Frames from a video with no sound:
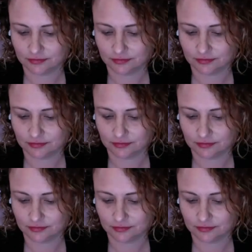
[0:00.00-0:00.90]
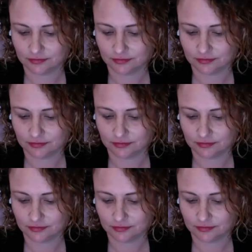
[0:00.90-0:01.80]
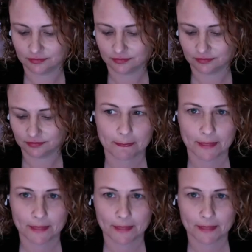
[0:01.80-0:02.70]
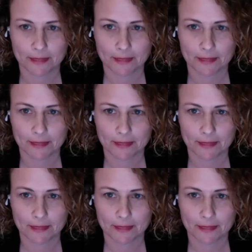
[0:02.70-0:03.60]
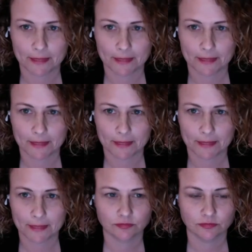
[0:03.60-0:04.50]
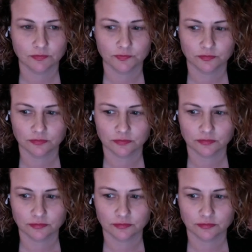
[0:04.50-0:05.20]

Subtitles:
[no speech]